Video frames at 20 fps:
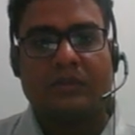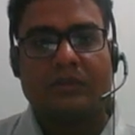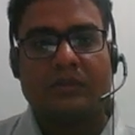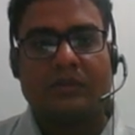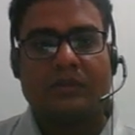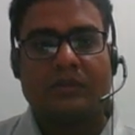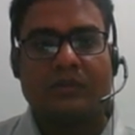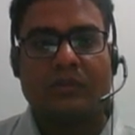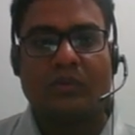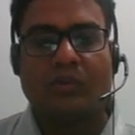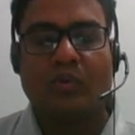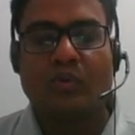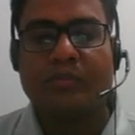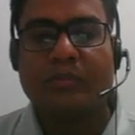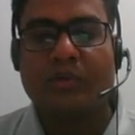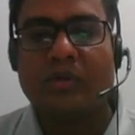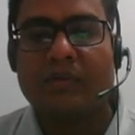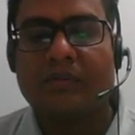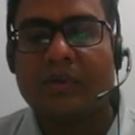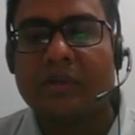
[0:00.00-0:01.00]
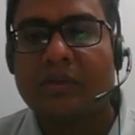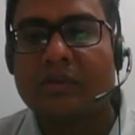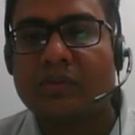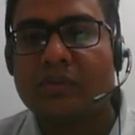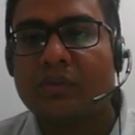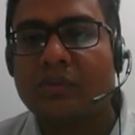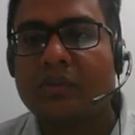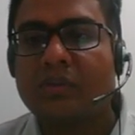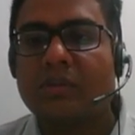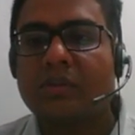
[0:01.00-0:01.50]
So hope you have
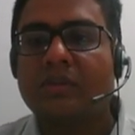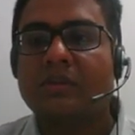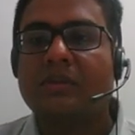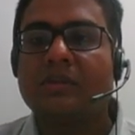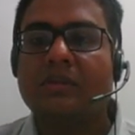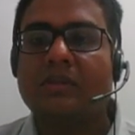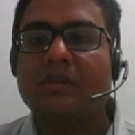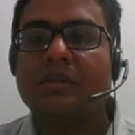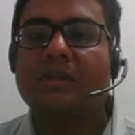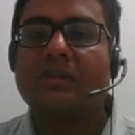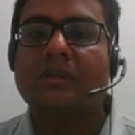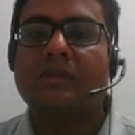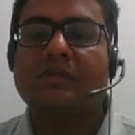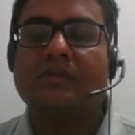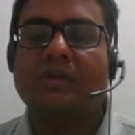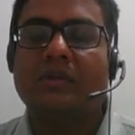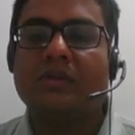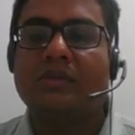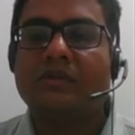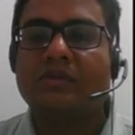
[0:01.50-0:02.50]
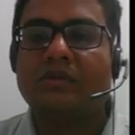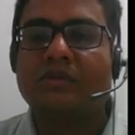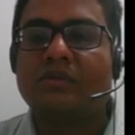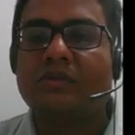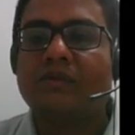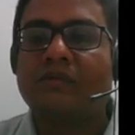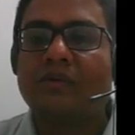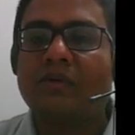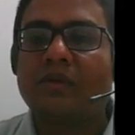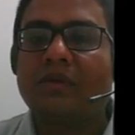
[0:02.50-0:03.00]
understood the solutions
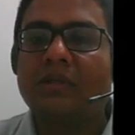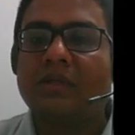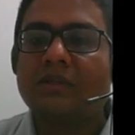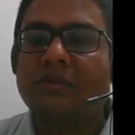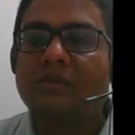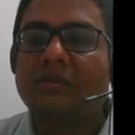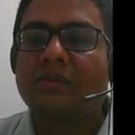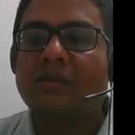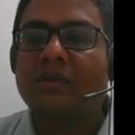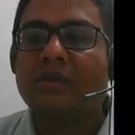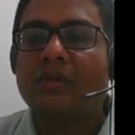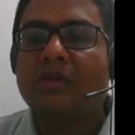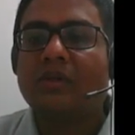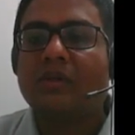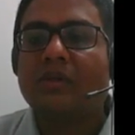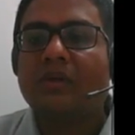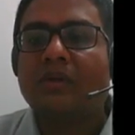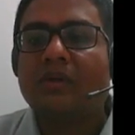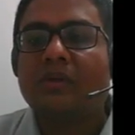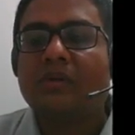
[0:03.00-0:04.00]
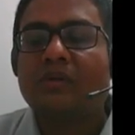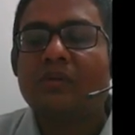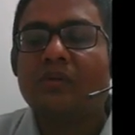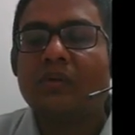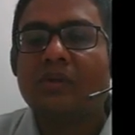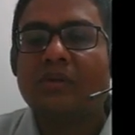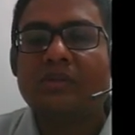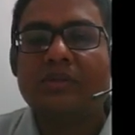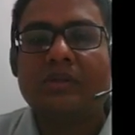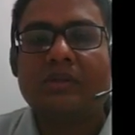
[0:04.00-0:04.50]
of all these
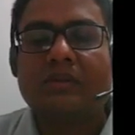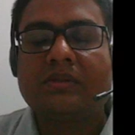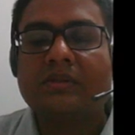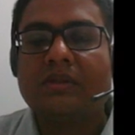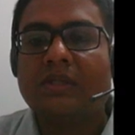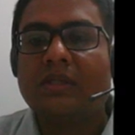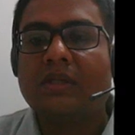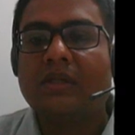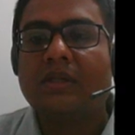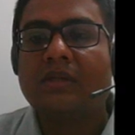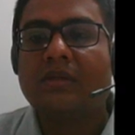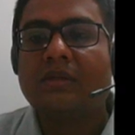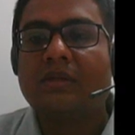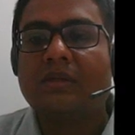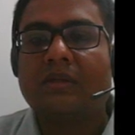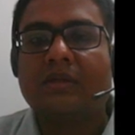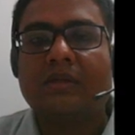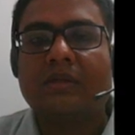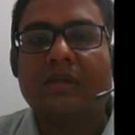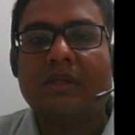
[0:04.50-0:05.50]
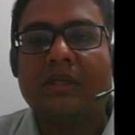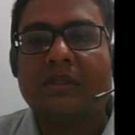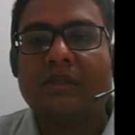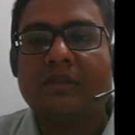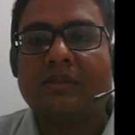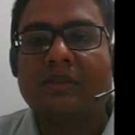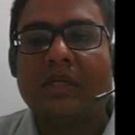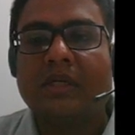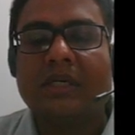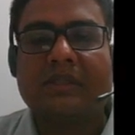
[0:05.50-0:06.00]
questions in
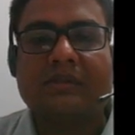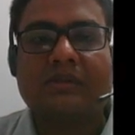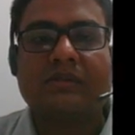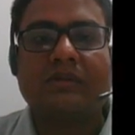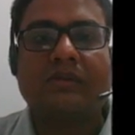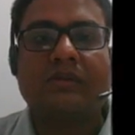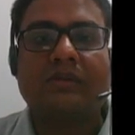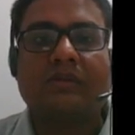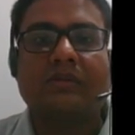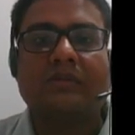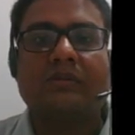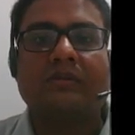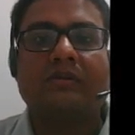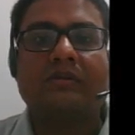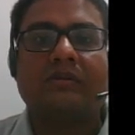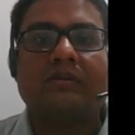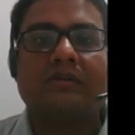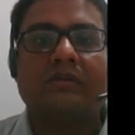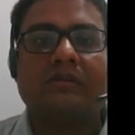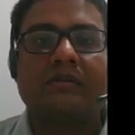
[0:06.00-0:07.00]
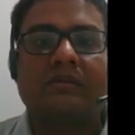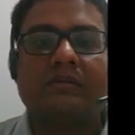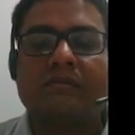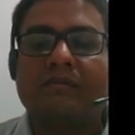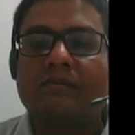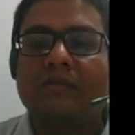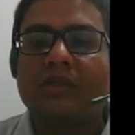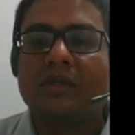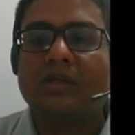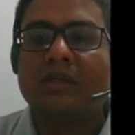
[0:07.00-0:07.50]
this class on
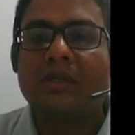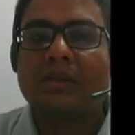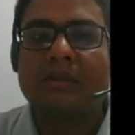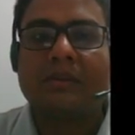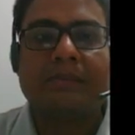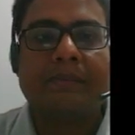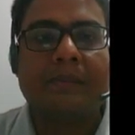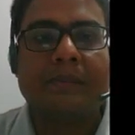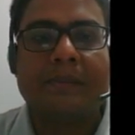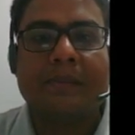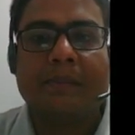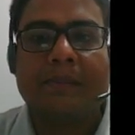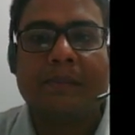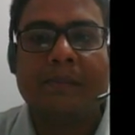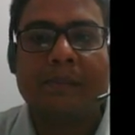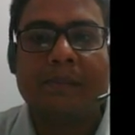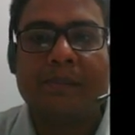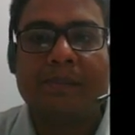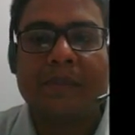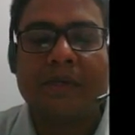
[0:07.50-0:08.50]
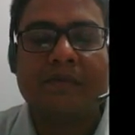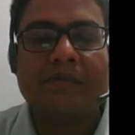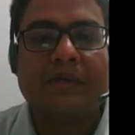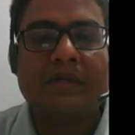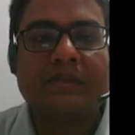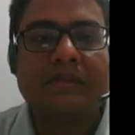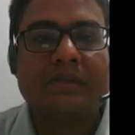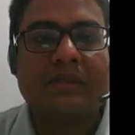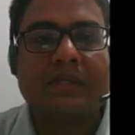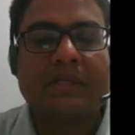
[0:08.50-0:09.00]
the
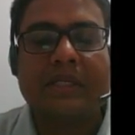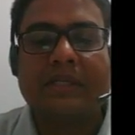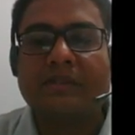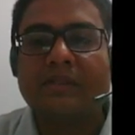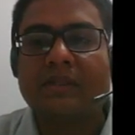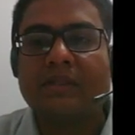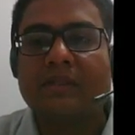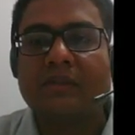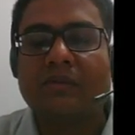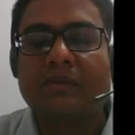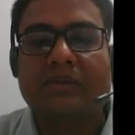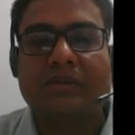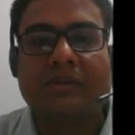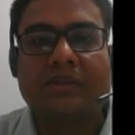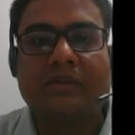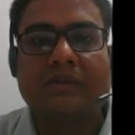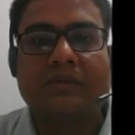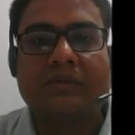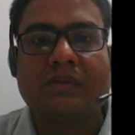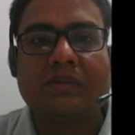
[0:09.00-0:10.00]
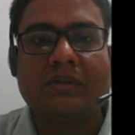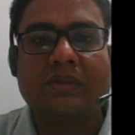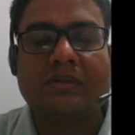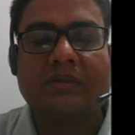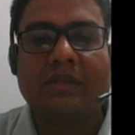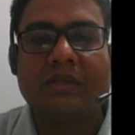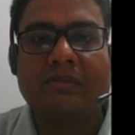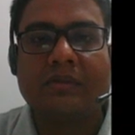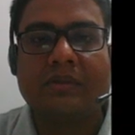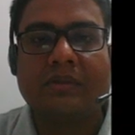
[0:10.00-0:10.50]
previous year KCET questions on the
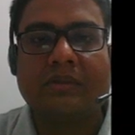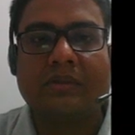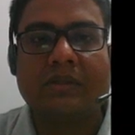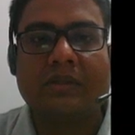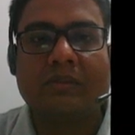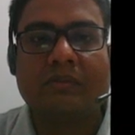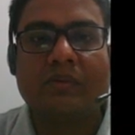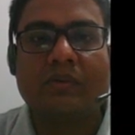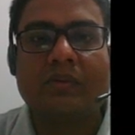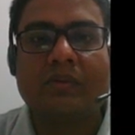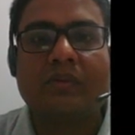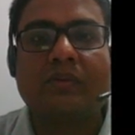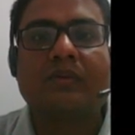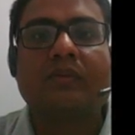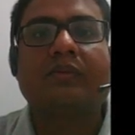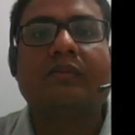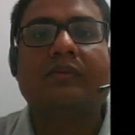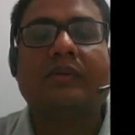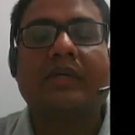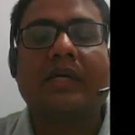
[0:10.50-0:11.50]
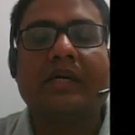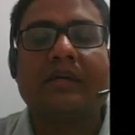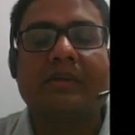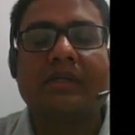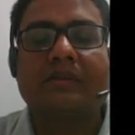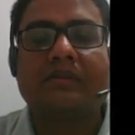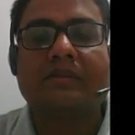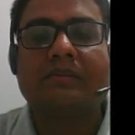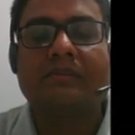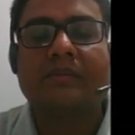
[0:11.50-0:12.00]
chapter
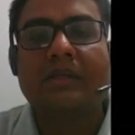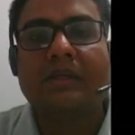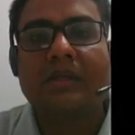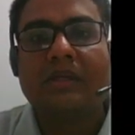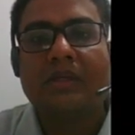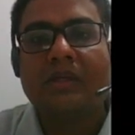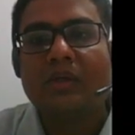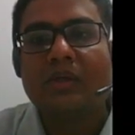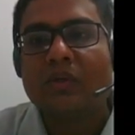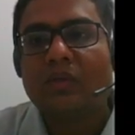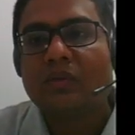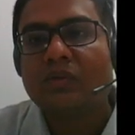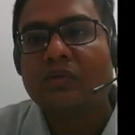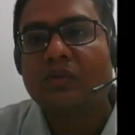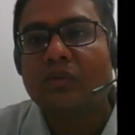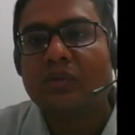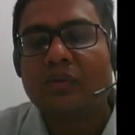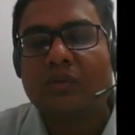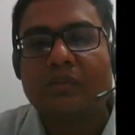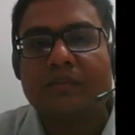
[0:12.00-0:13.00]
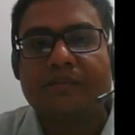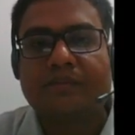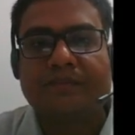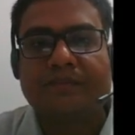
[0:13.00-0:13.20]
Thermodynamics. So